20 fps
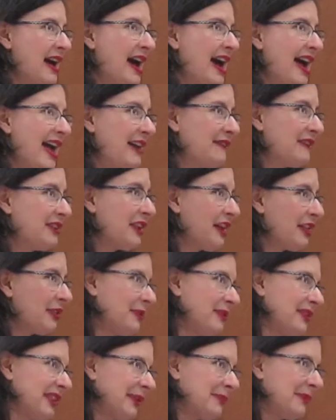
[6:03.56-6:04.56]
I have
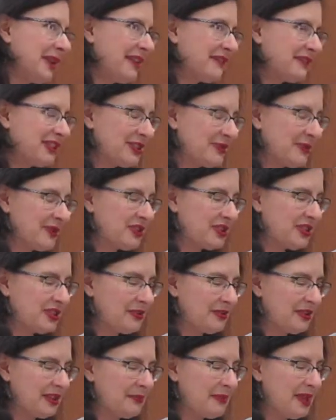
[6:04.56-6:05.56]
another one that I'm going to have to switch
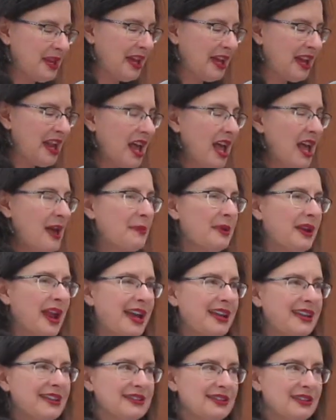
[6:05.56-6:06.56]
to in a minute. But
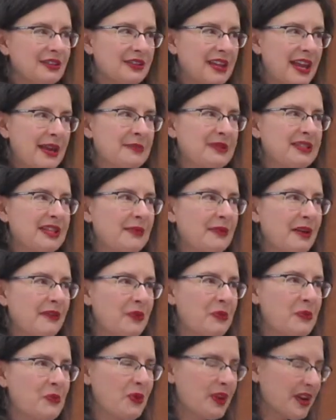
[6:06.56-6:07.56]
I can still name some
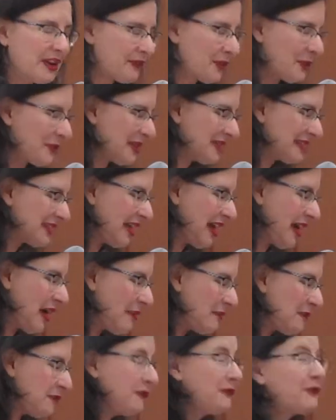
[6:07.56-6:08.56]
of them. One of them is
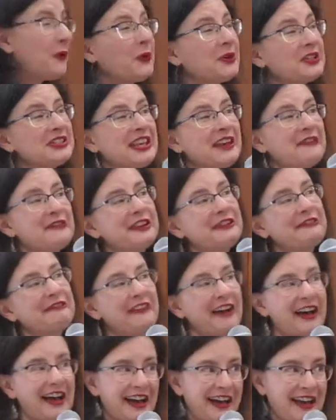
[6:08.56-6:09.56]
um,
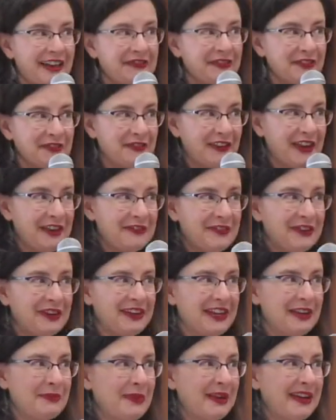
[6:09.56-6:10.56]
475, a
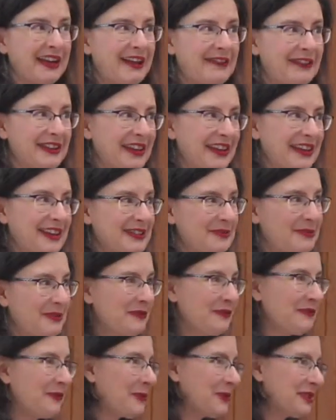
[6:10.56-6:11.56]
favorite. Anybody have a guess
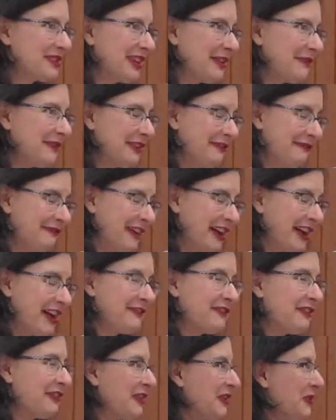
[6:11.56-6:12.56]
what
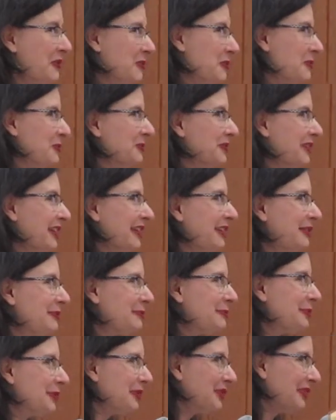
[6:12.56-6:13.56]
475 in the old
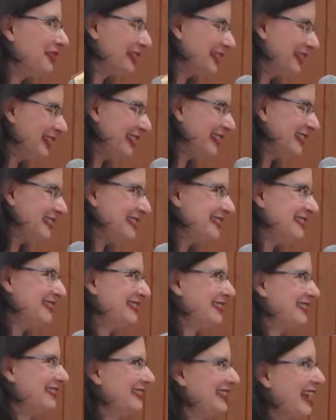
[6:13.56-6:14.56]
hymn book
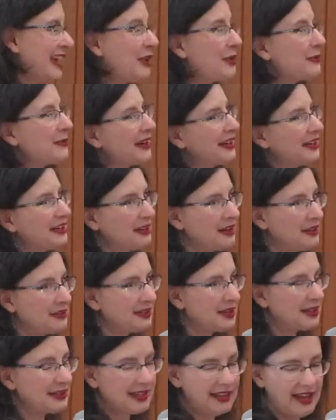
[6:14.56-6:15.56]
is? I know Randy knows
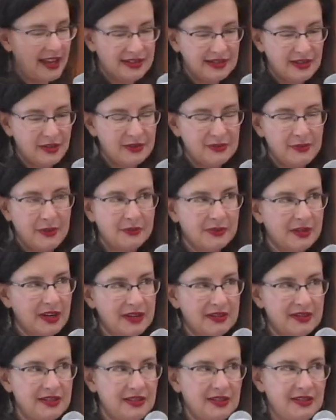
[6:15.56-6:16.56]
because he has those
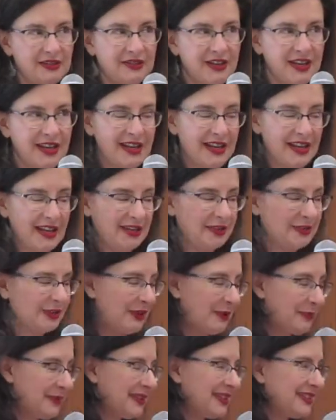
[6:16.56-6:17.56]
memorized too. He grew
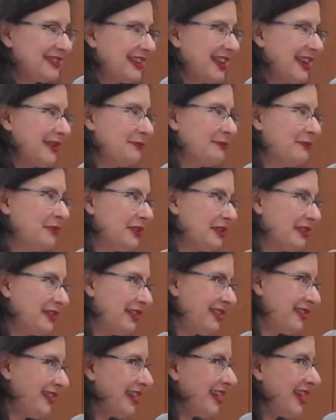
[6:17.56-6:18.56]
up in the same book
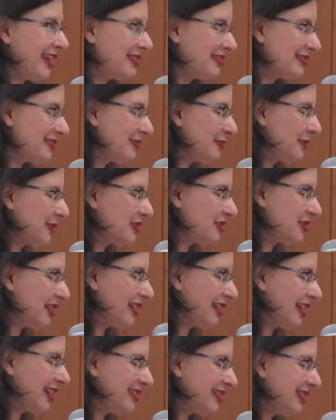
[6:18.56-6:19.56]
and had to switch
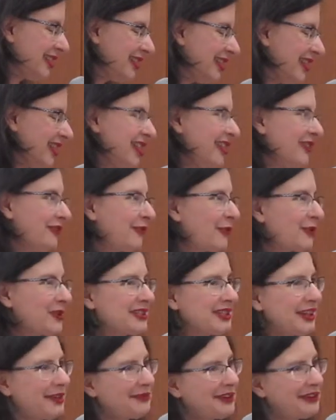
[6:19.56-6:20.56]
like I did.
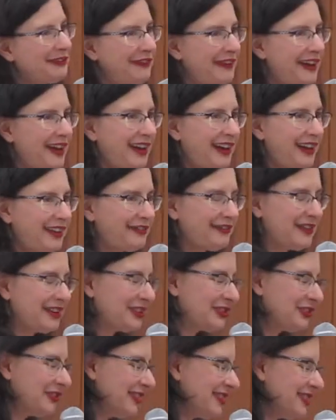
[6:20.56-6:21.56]
475,
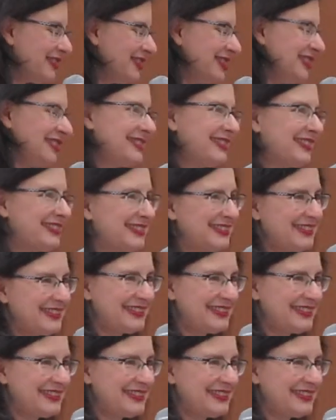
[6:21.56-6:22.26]
Victory in Jesus.